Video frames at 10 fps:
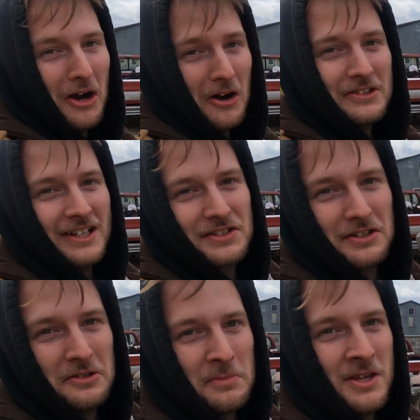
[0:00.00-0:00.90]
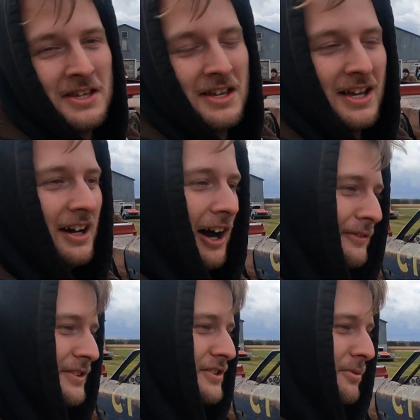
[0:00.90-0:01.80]
hard that's going to be.
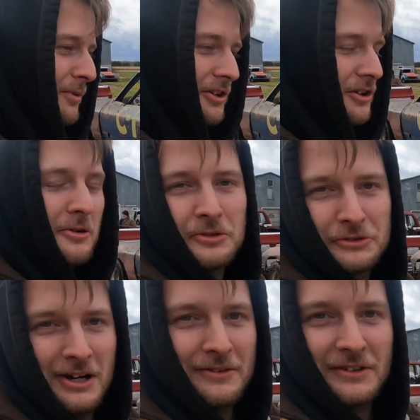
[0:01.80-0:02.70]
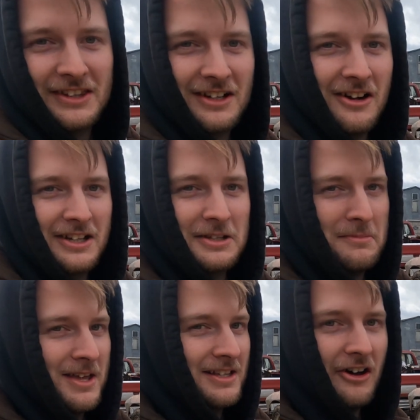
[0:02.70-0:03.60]
Obviously, we're going to go through everything on it,
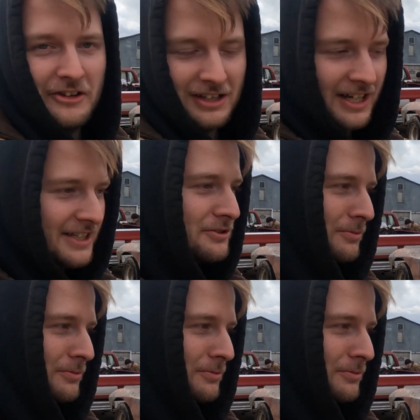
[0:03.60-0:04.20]
make all the lights